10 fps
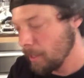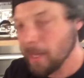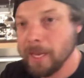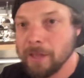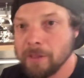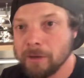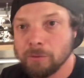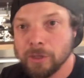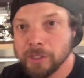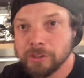and then
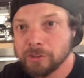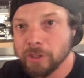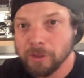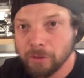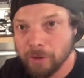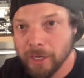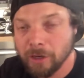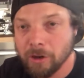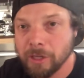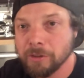really just start threading
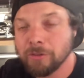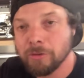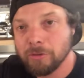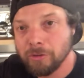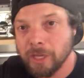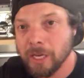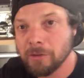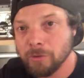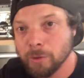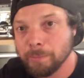on as soon as you can't
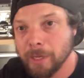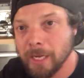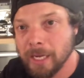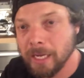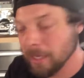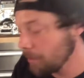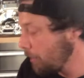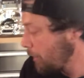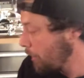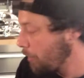do it by hand.
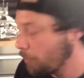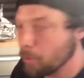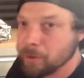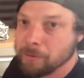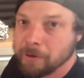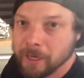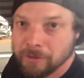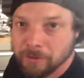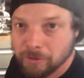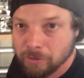Throw it in the
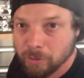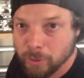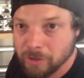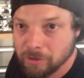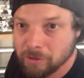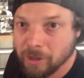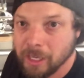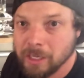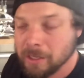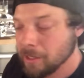vise, squeeze it
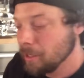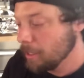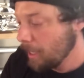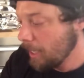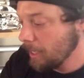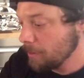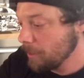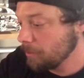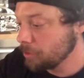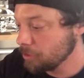tight, and
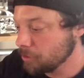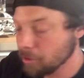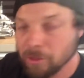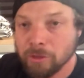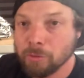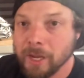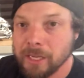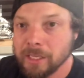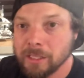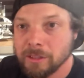then just start
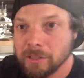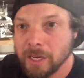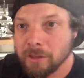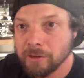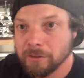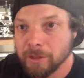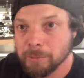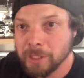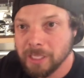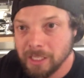threading the other
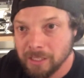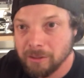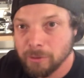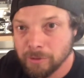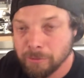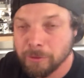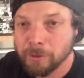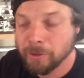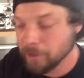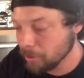assembly into it
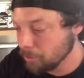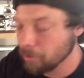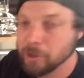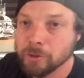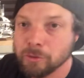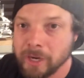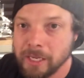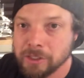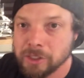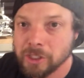further using your
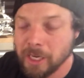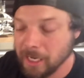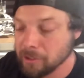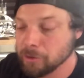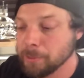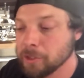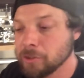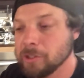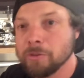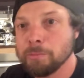wrench, and just make sure
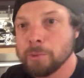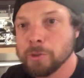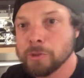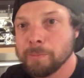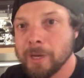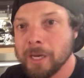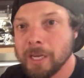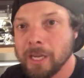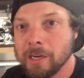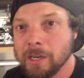it doesn't push the back
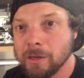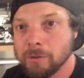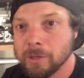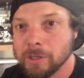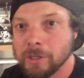end out.